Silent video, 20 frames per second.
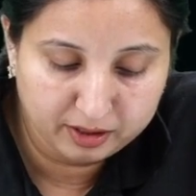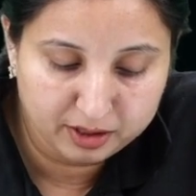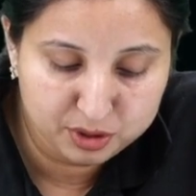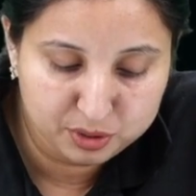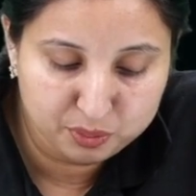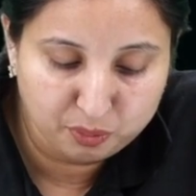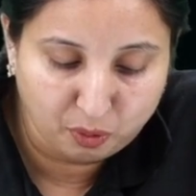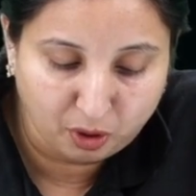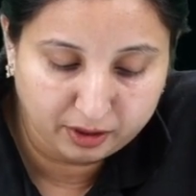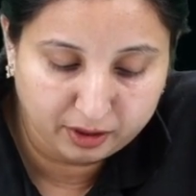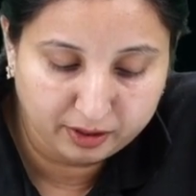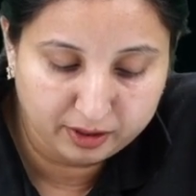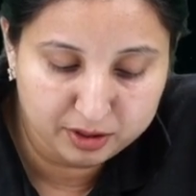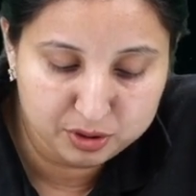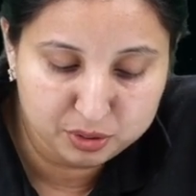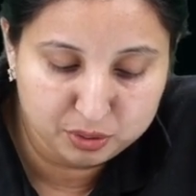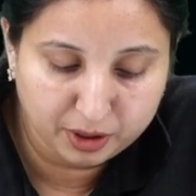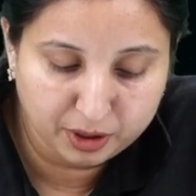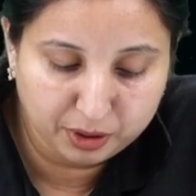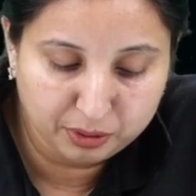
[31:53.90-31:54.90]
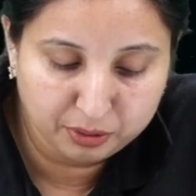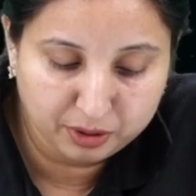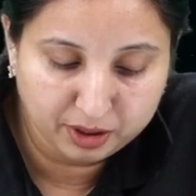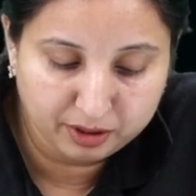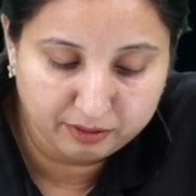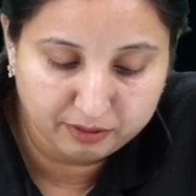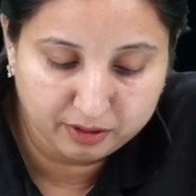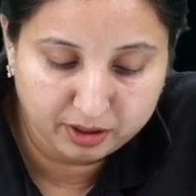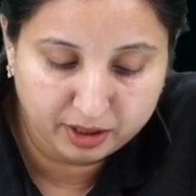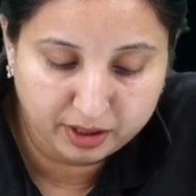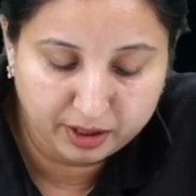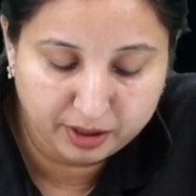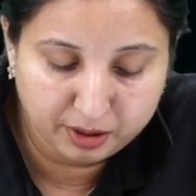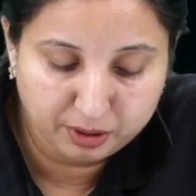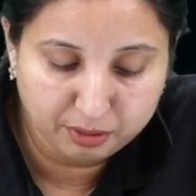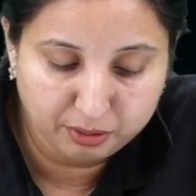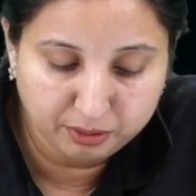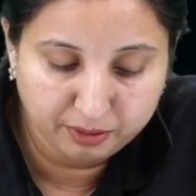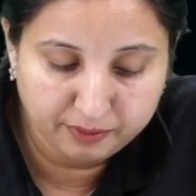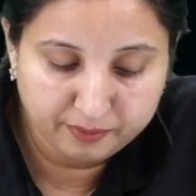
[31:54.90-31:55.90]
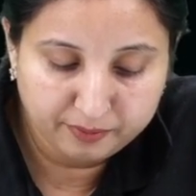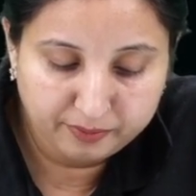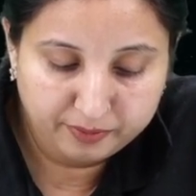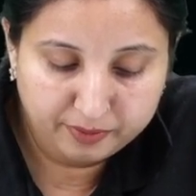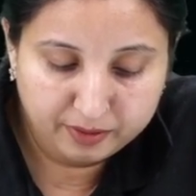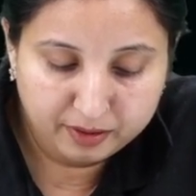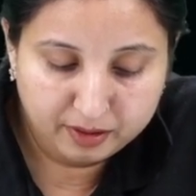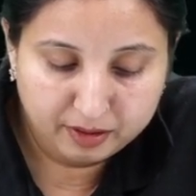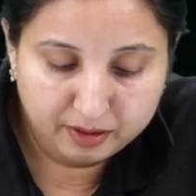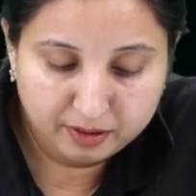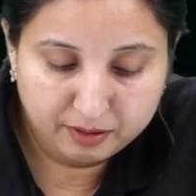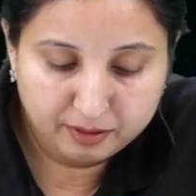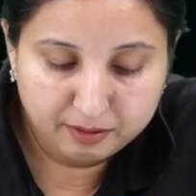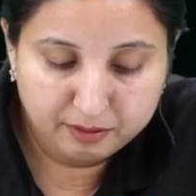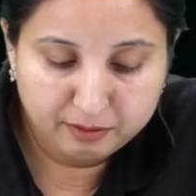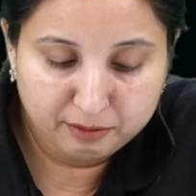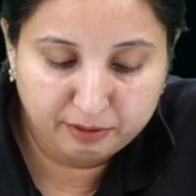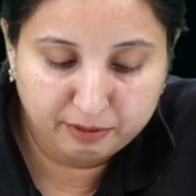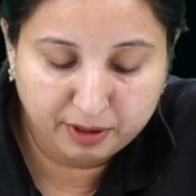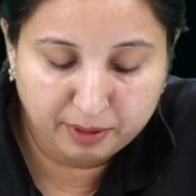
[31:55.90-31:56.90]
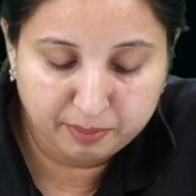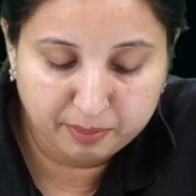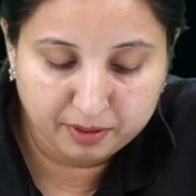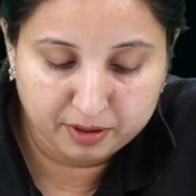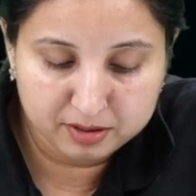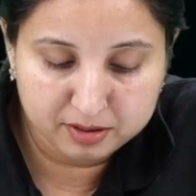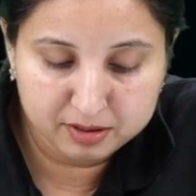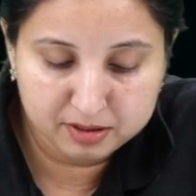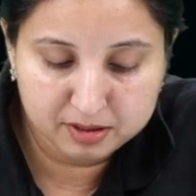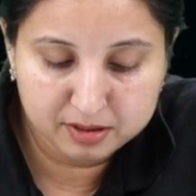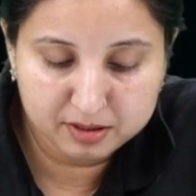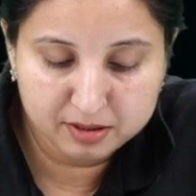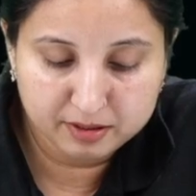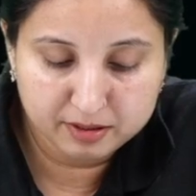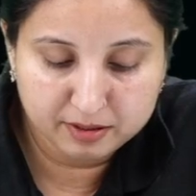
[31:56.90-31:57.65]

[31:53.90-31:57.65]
water is going to convert into vapors.